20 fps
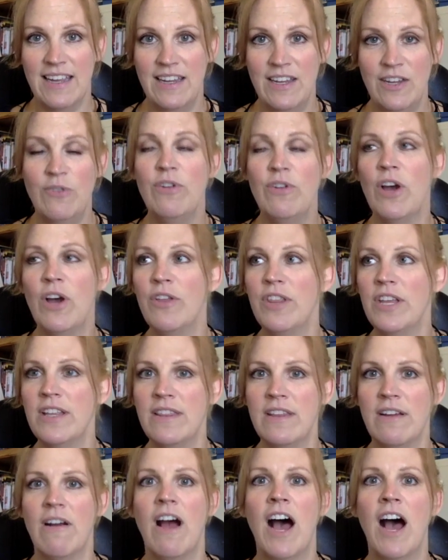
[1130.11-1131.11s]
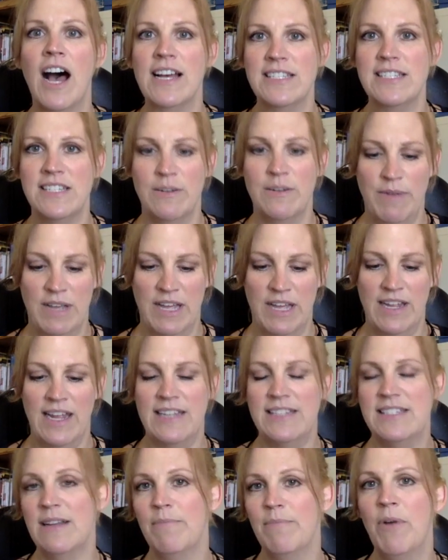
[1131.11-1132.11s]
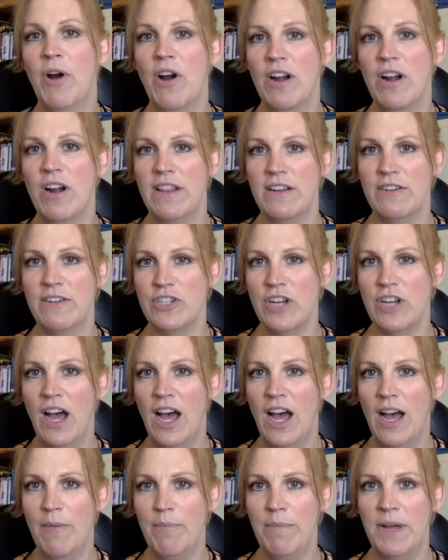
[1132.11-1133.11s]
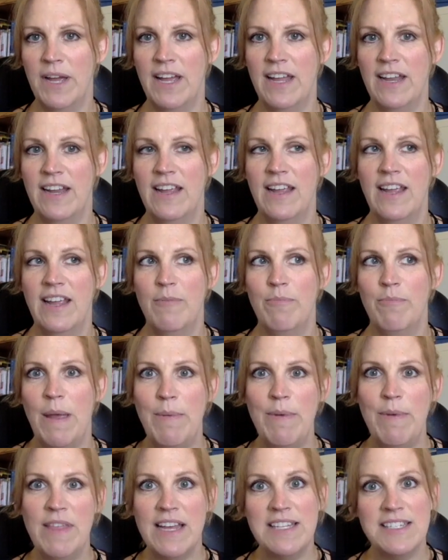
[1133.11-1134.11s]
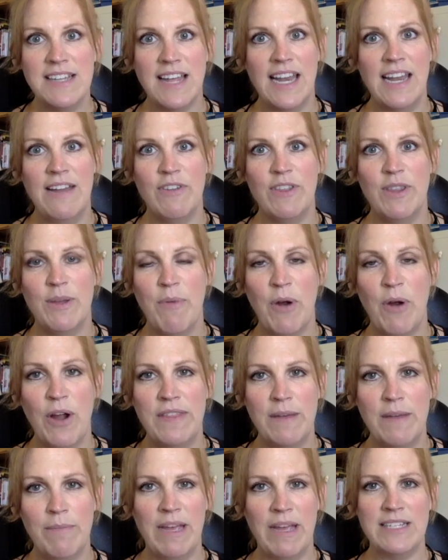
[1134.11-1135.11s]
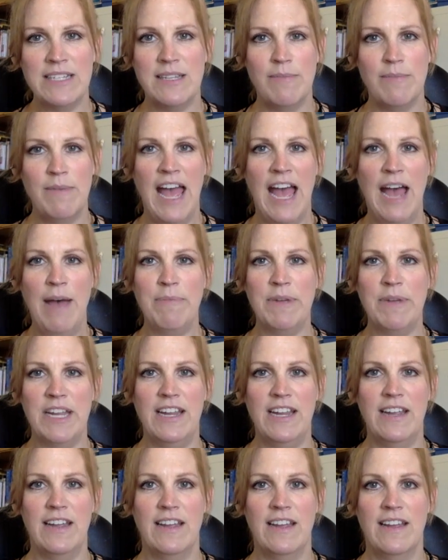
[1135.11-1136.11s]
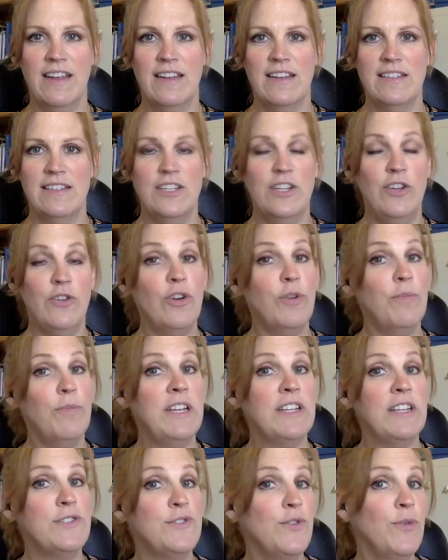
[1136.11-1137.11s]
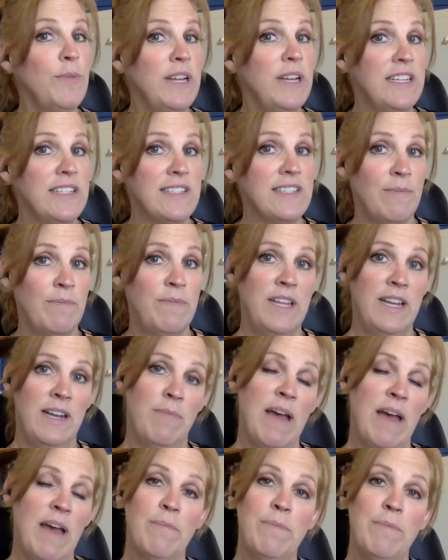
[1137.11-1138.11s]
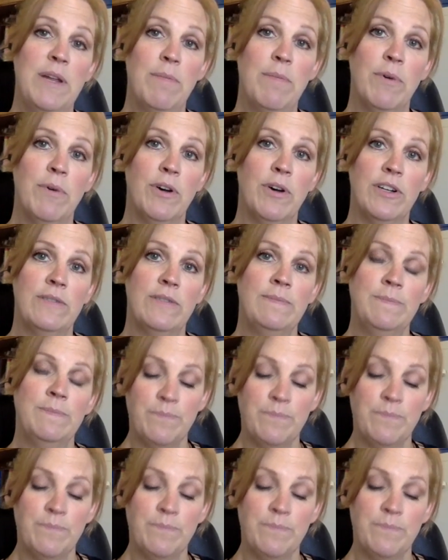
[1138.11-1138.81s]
You know that they're awesome at some part of their job, but maybe that's not even the part that makes them happy. So you could be assuming something about people.